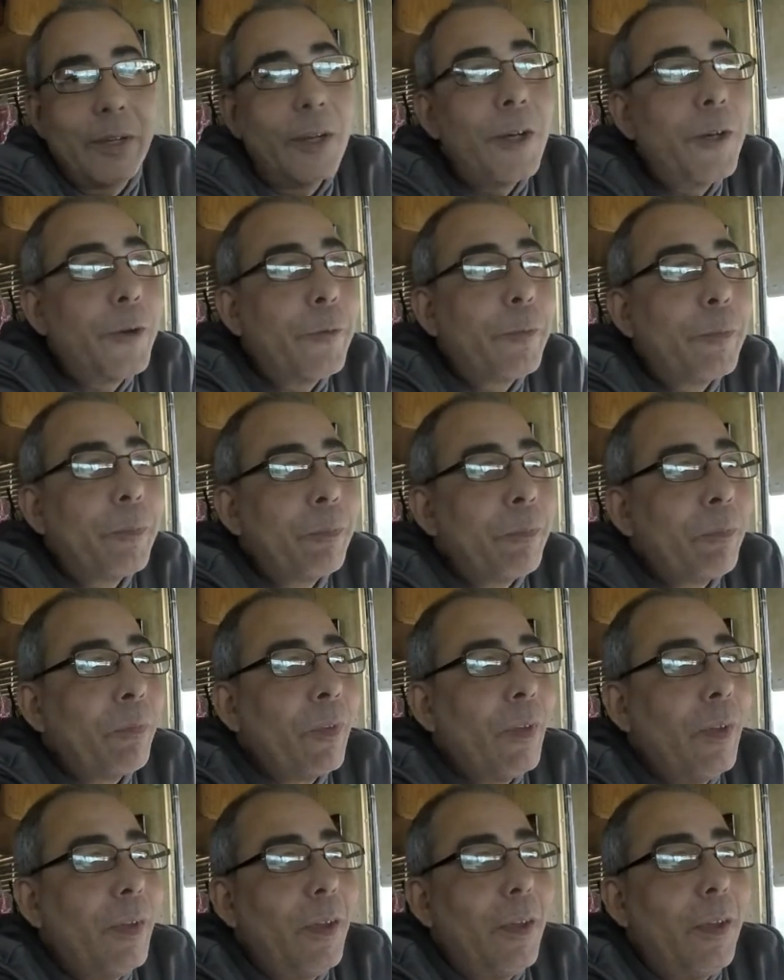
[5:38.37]
own.
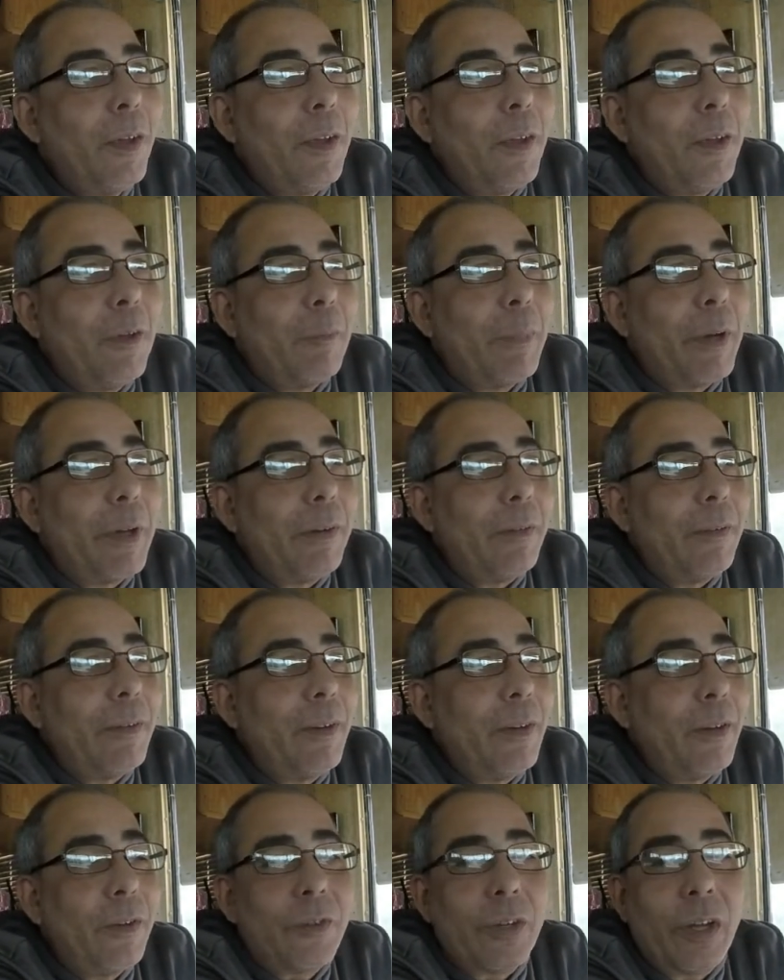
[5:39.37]
But you
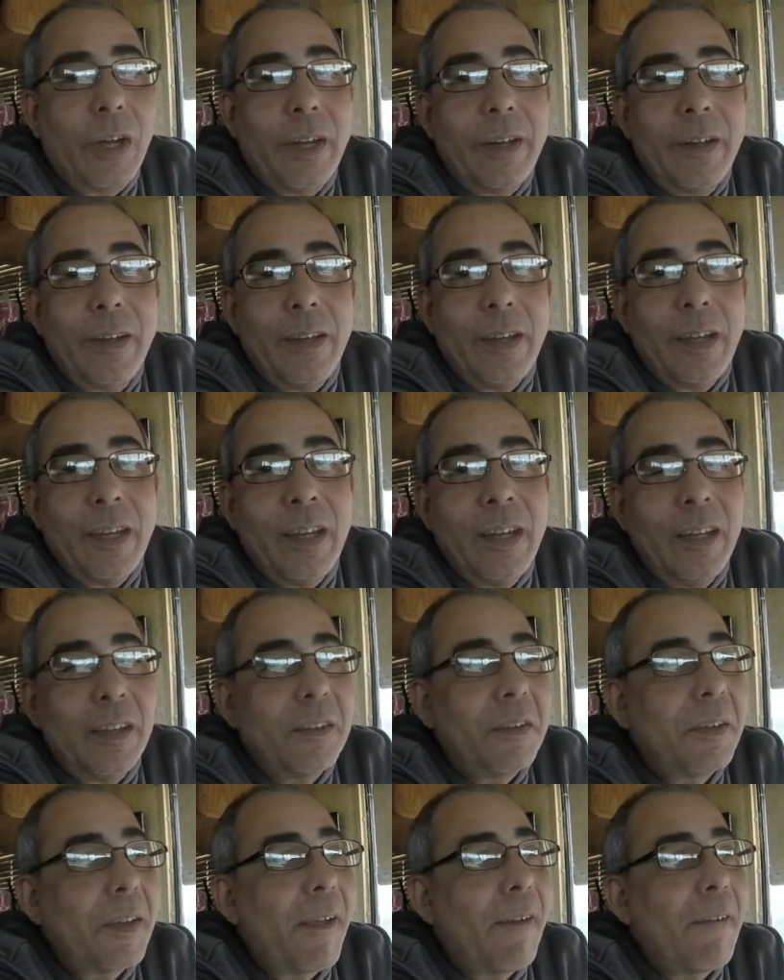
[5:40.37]
know, China
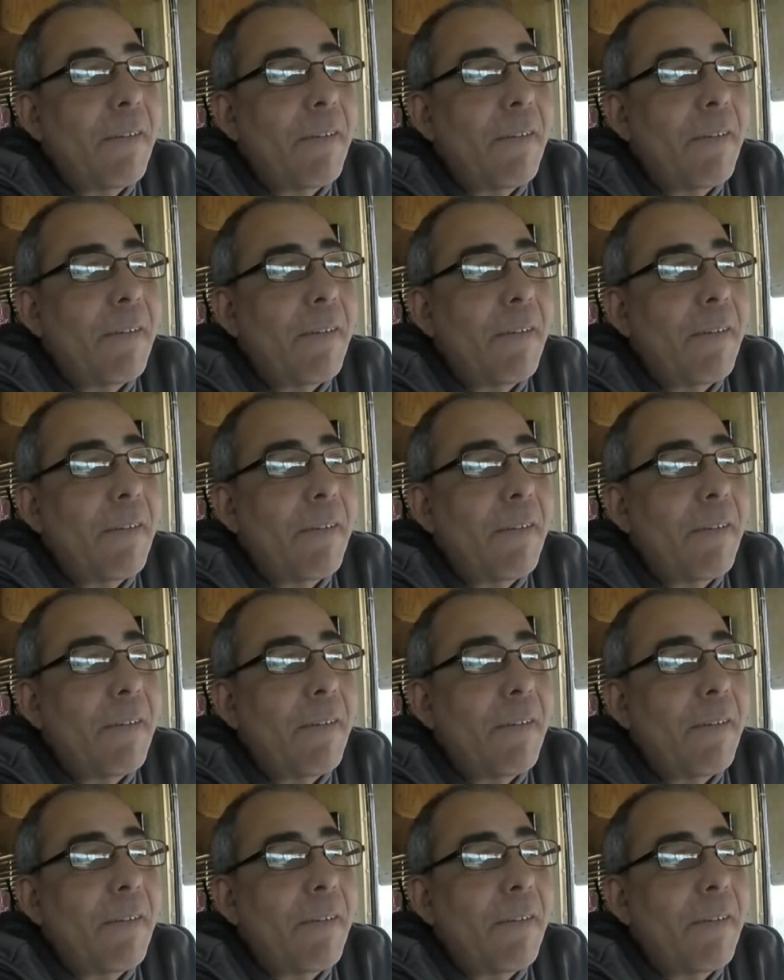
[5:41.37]
is